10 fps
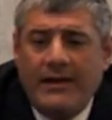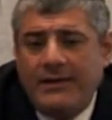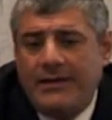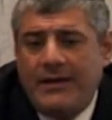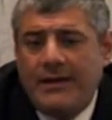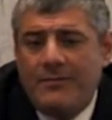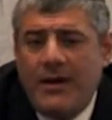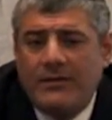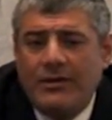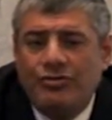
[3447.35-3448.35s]
anything
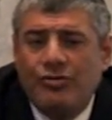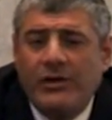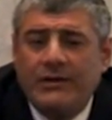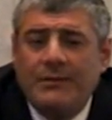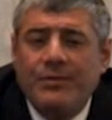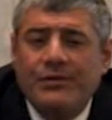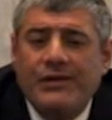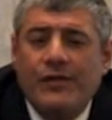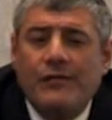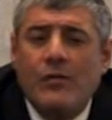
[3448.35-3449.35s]
about enjoying the
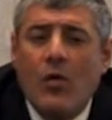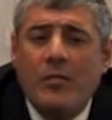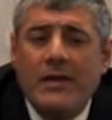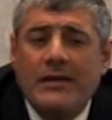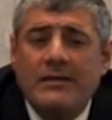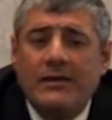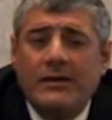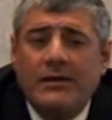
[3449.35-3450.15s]
beauty of a woman,